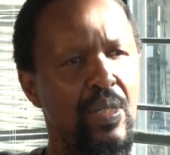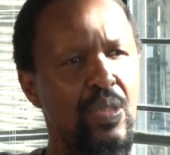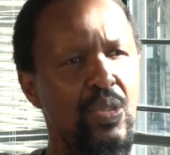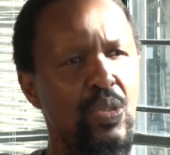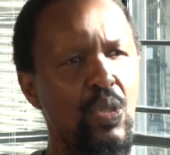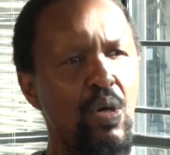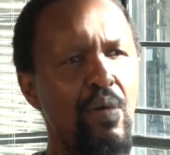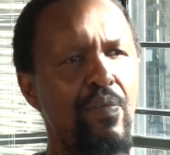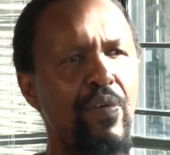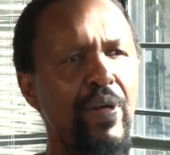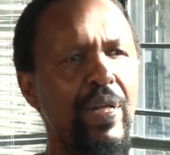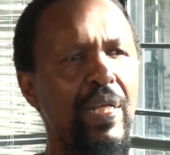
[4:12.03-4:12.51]

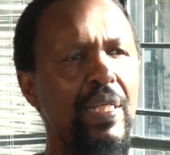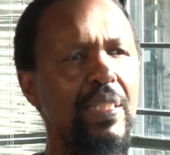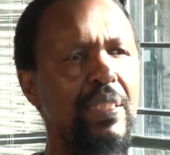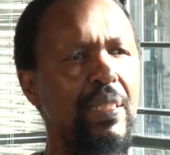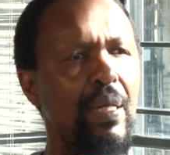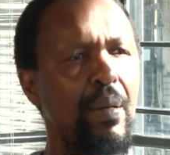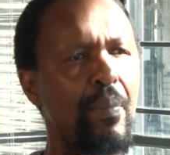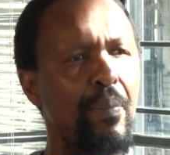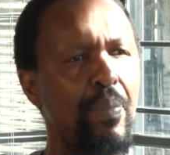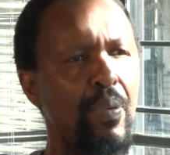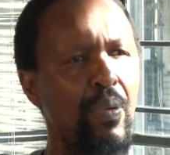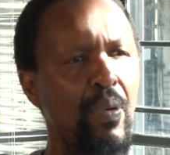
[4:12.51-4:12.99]
So for
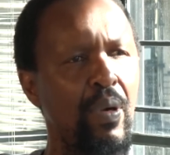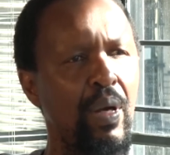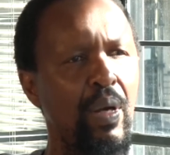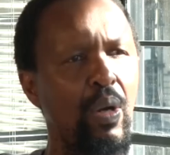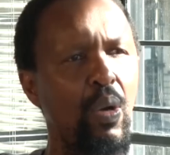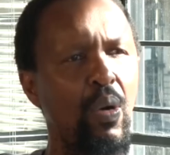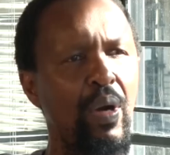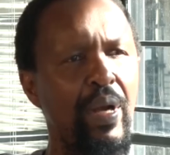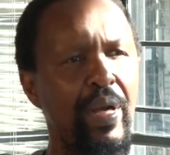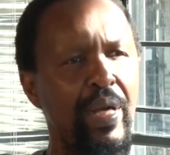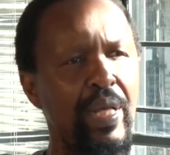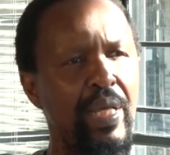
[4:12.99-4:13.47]

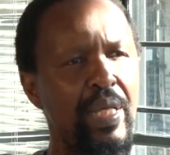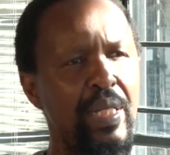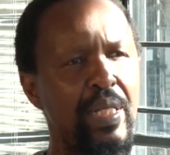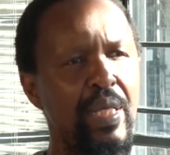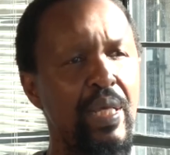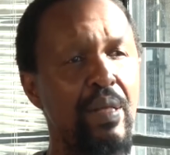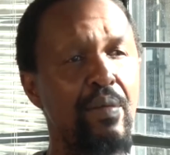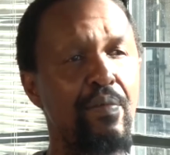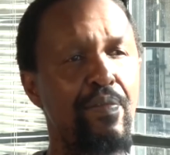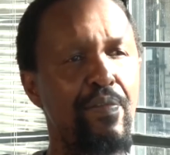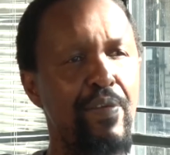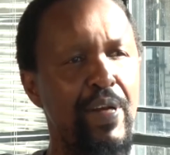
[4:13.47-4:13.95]
example, already in